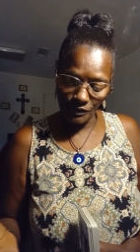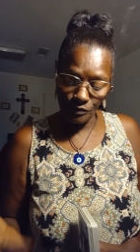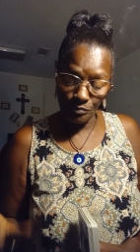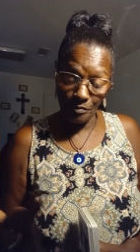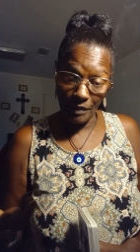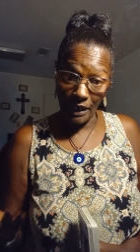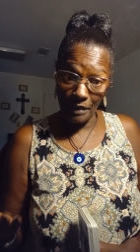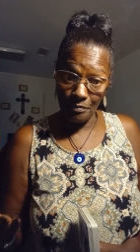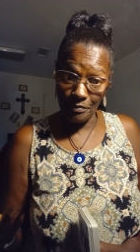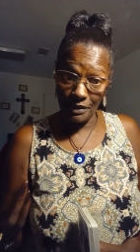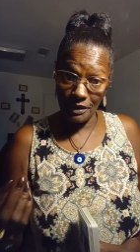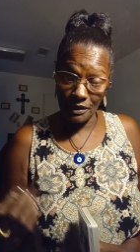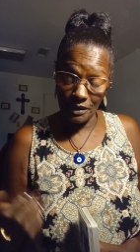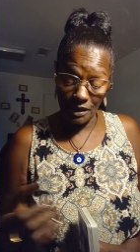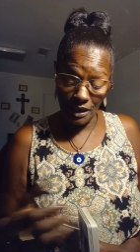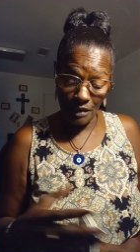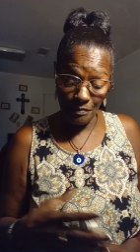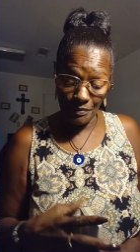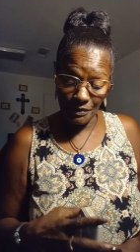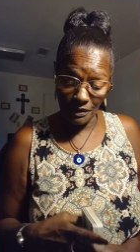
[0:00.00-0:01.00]
You might be
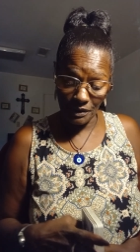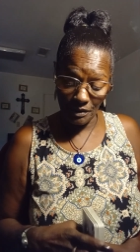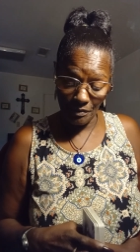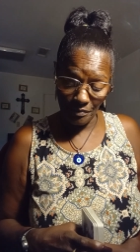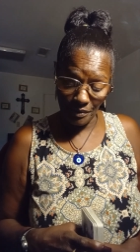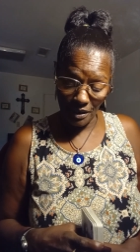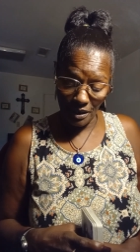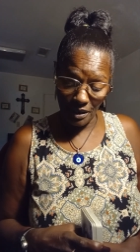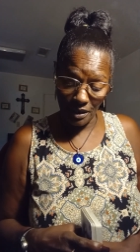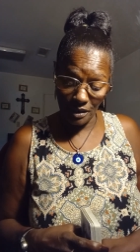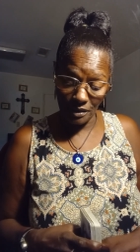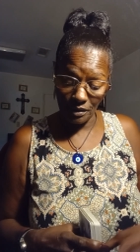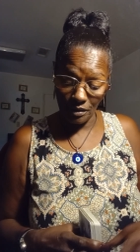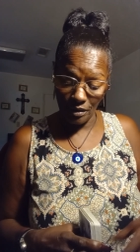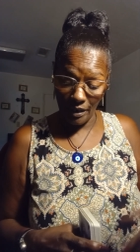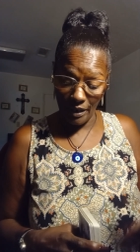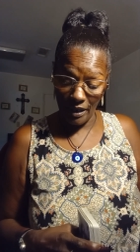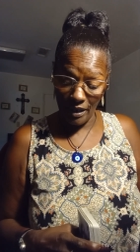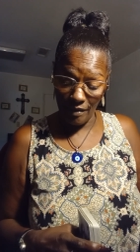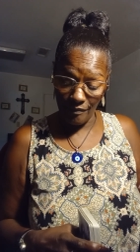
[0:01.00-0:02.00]
keeping some kids
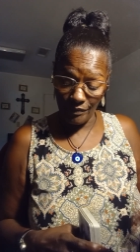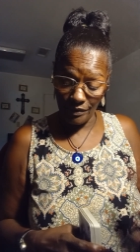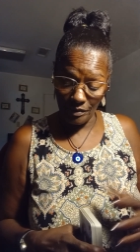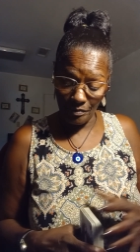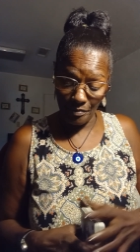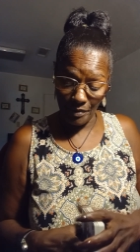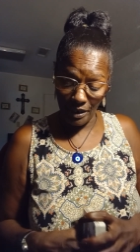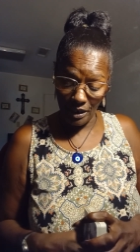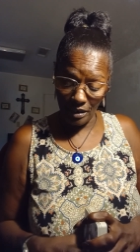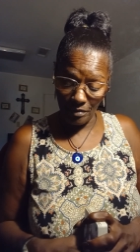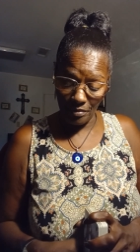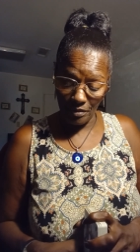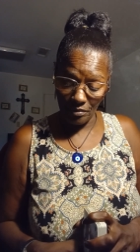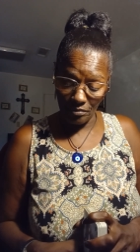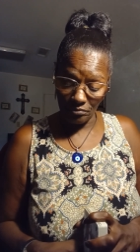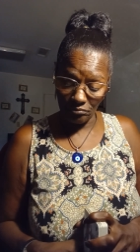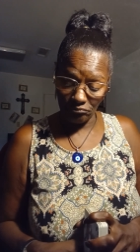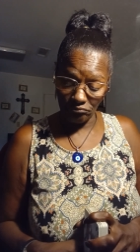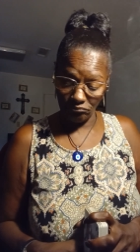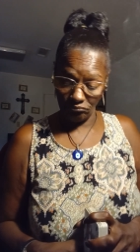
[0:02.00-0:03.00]
or having a baby.